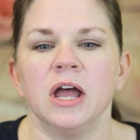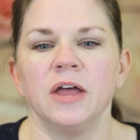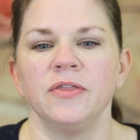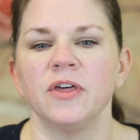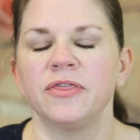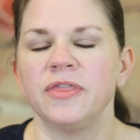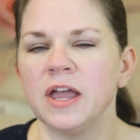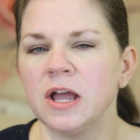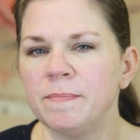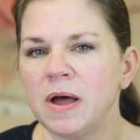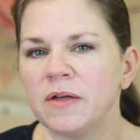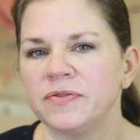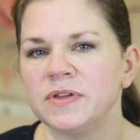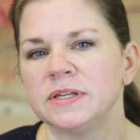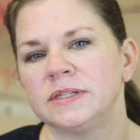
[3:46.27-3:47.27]
And the thing
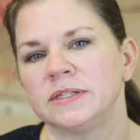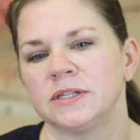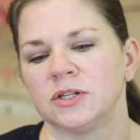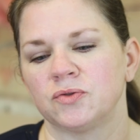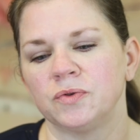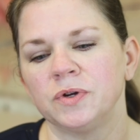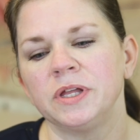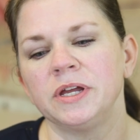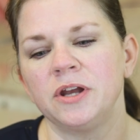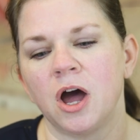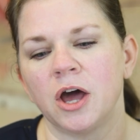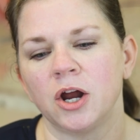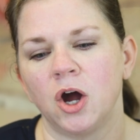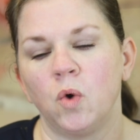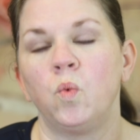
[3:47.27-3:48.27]
about this is it's really
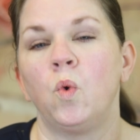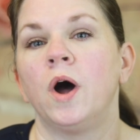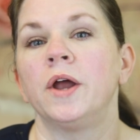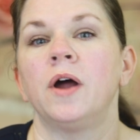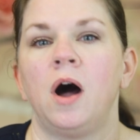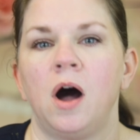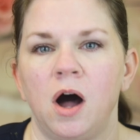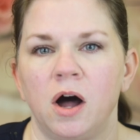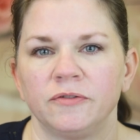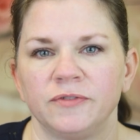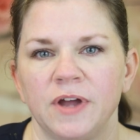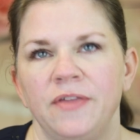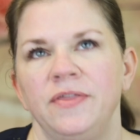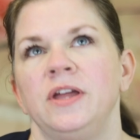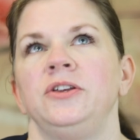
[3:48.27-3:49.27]
not a
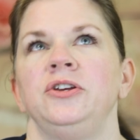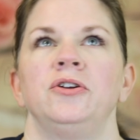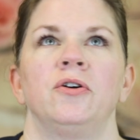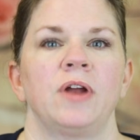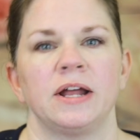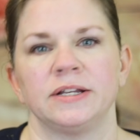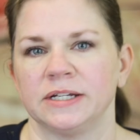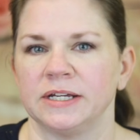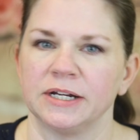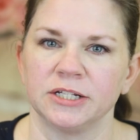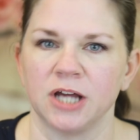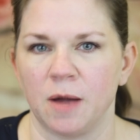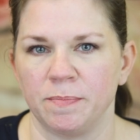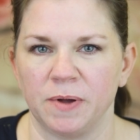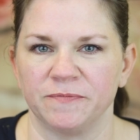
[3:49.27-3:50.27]
one-off and then you don't have to get a
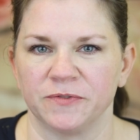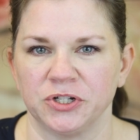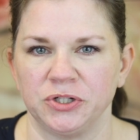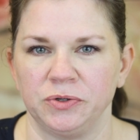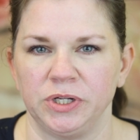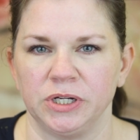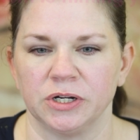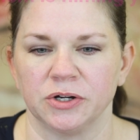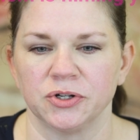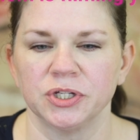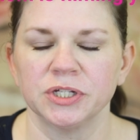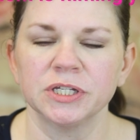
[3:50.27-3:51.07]
top-up for 2 years.